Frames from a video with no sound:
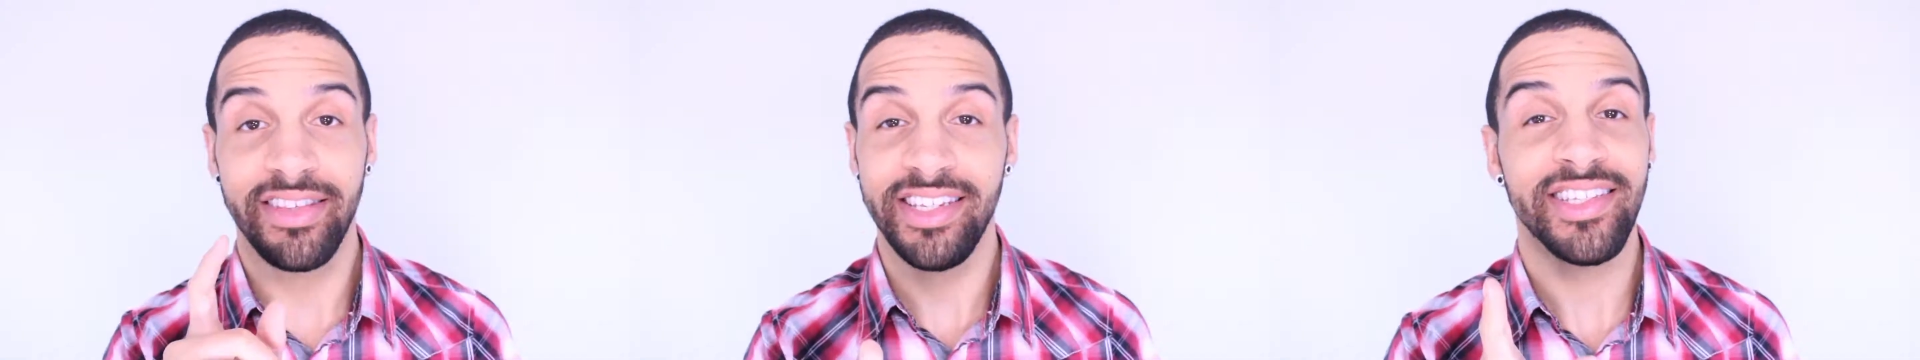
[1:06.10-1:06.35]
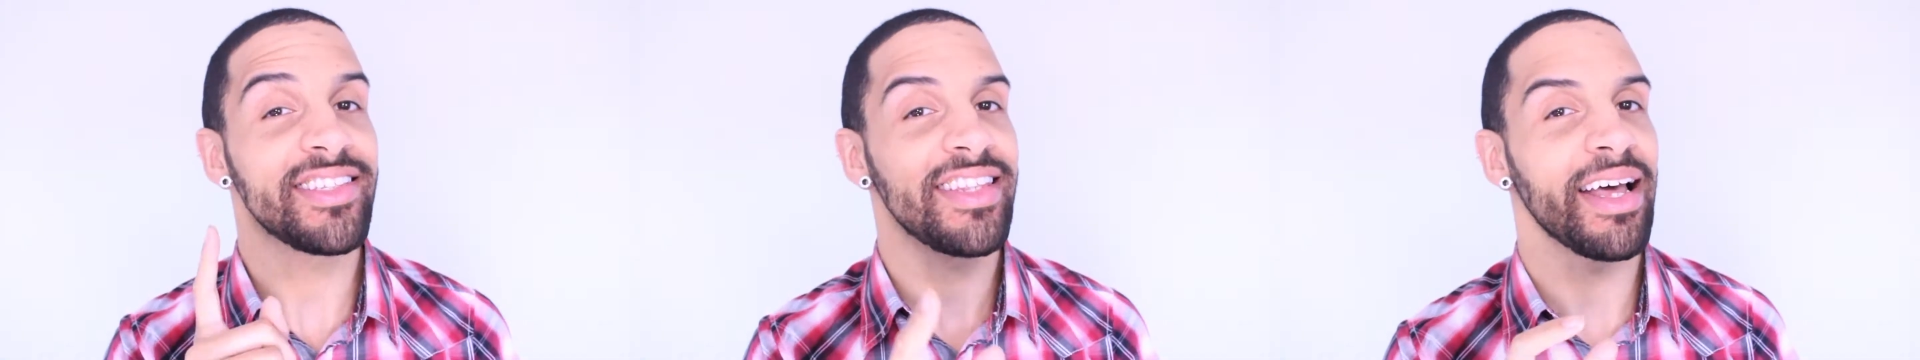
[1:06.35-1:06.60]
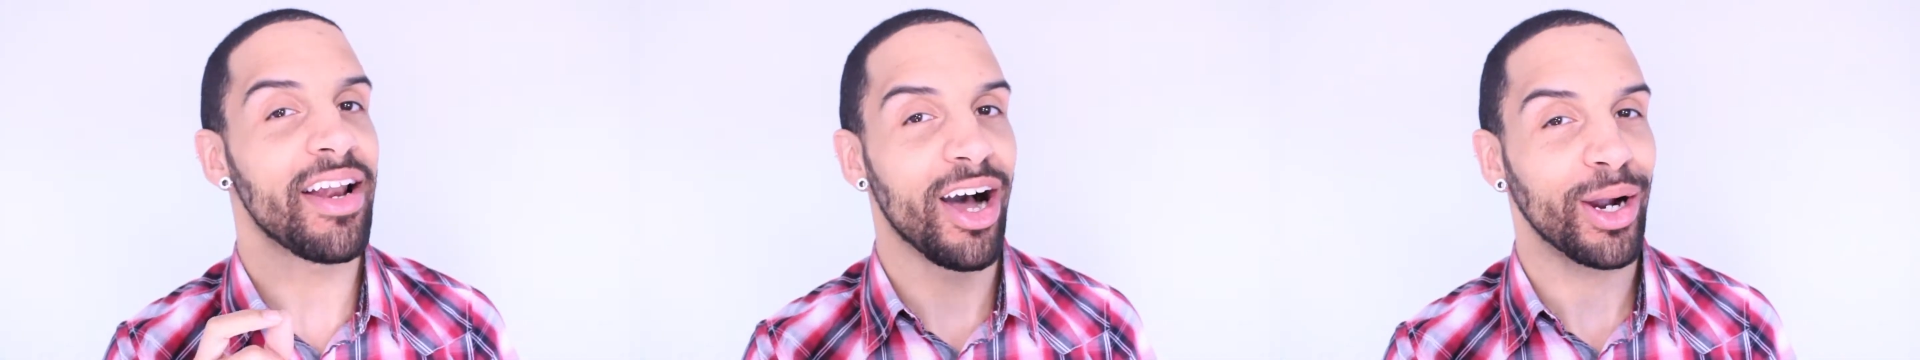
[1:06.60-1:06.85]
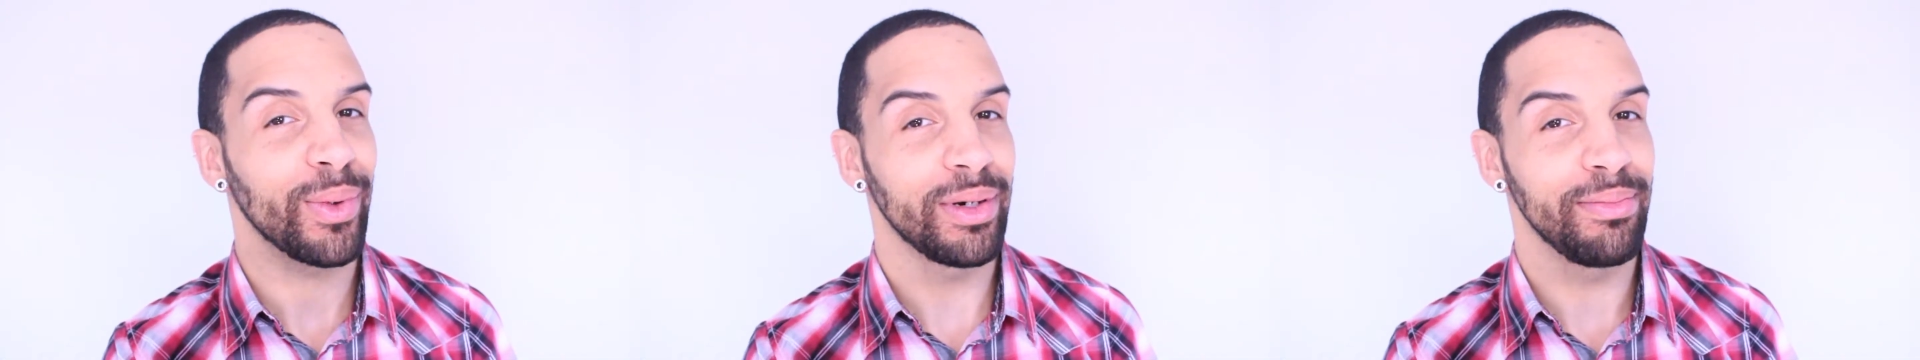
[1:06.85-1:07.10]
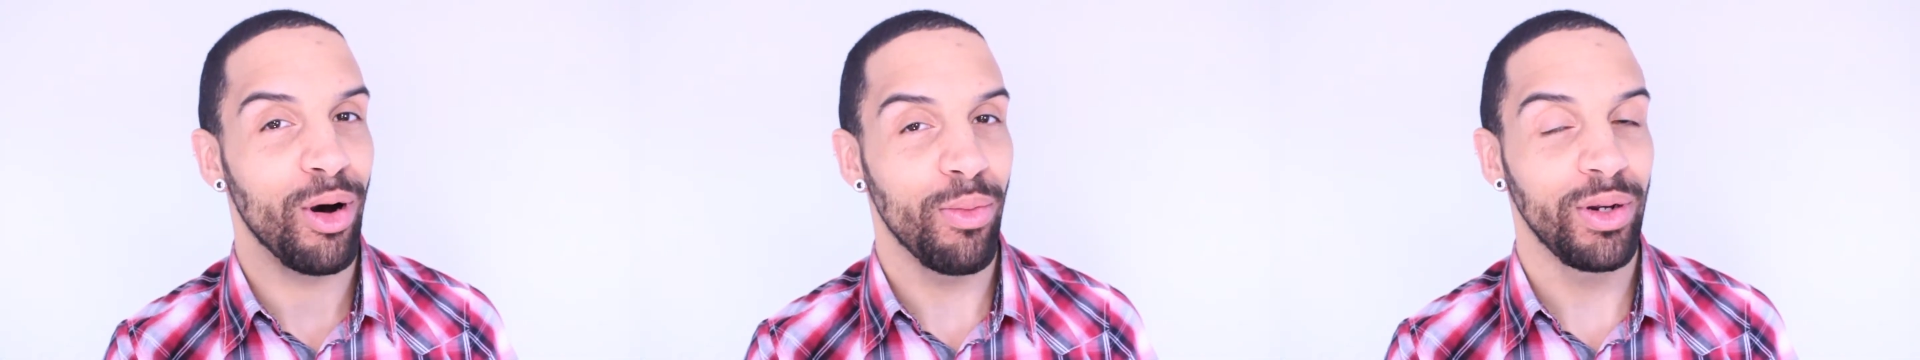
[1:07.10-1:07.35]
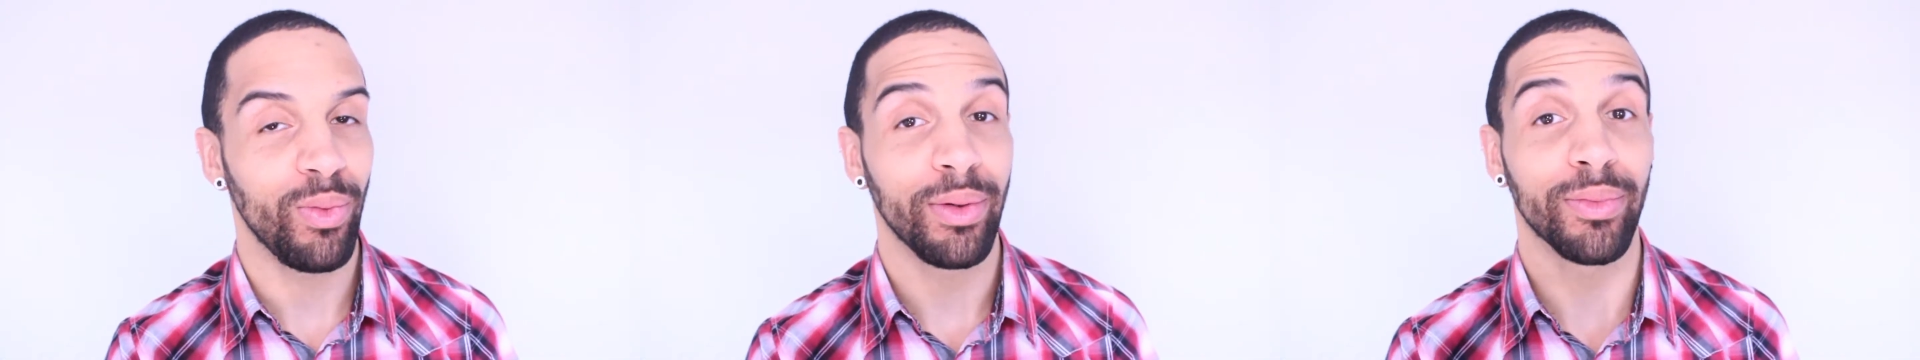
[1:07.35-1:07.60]
This is that awkward
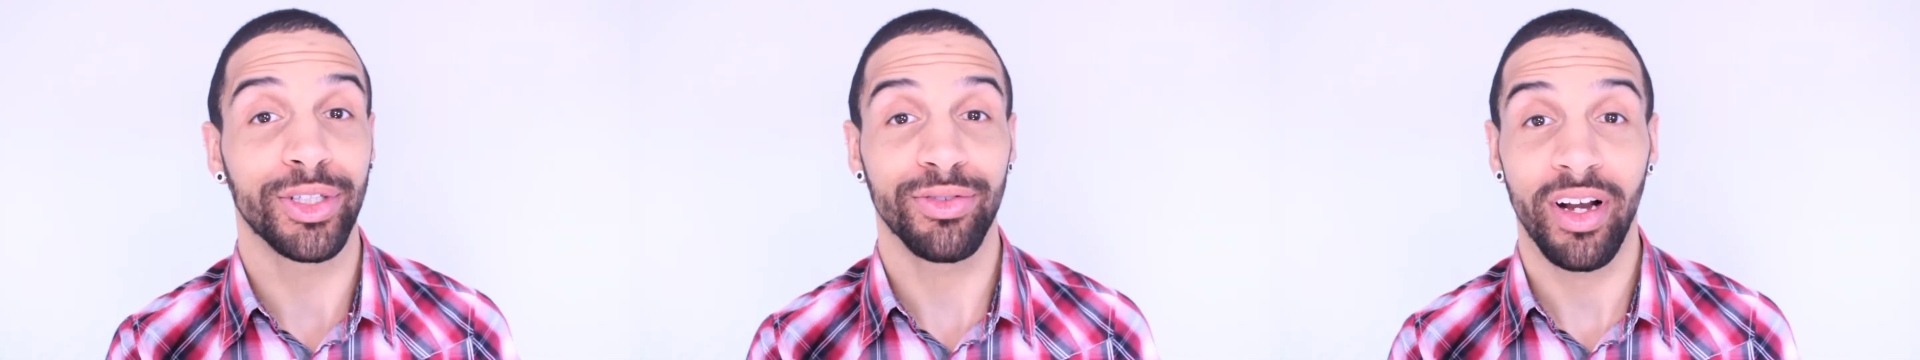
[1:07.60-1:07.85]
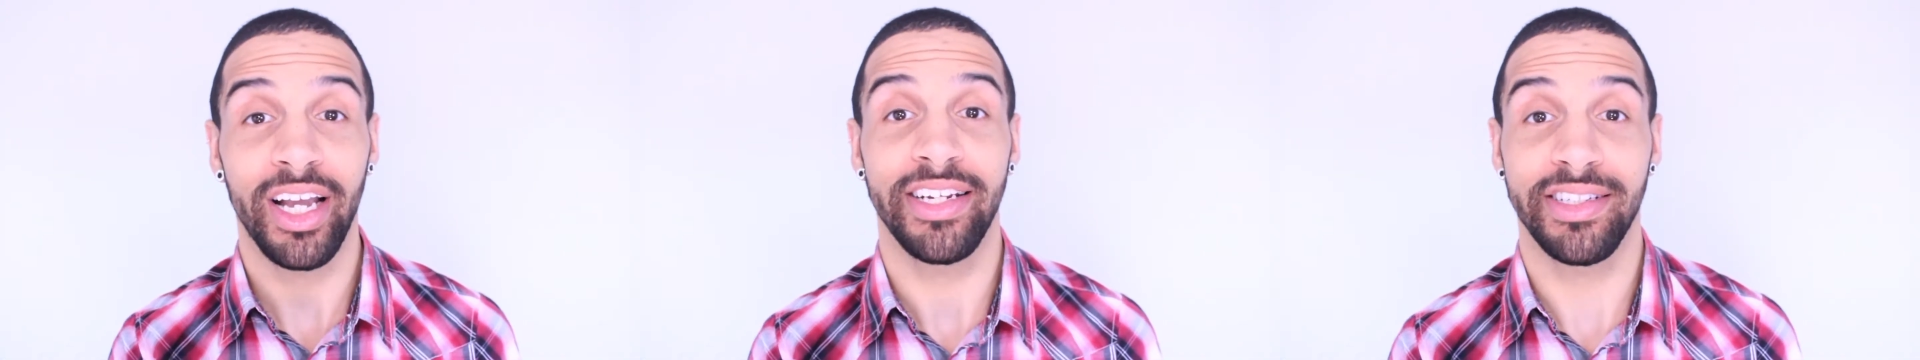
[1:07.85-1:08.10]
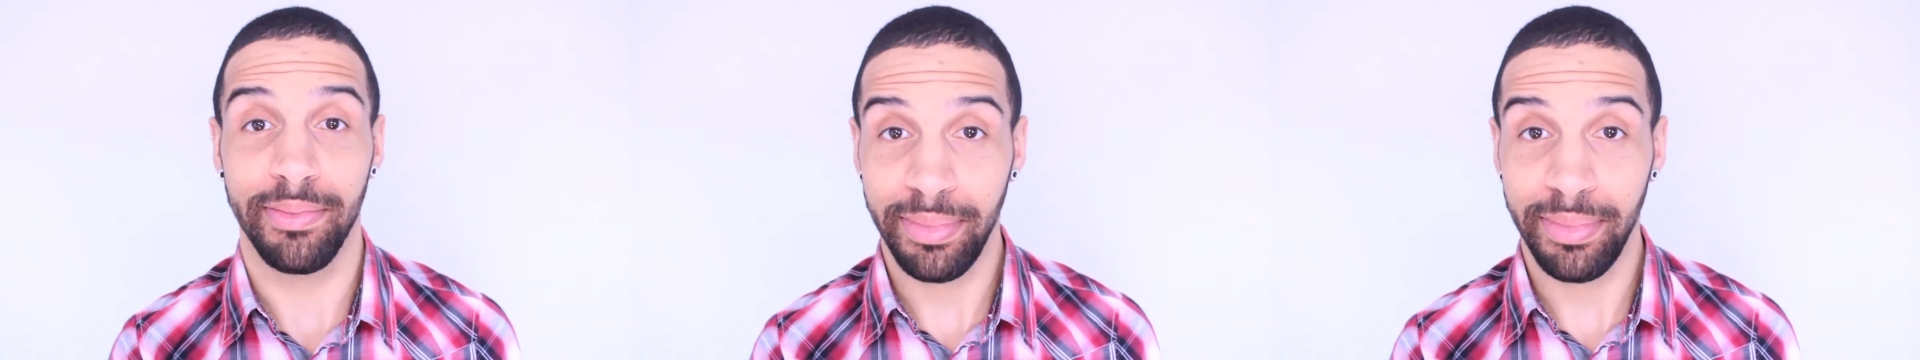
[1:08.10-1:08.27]
moment when we're trying to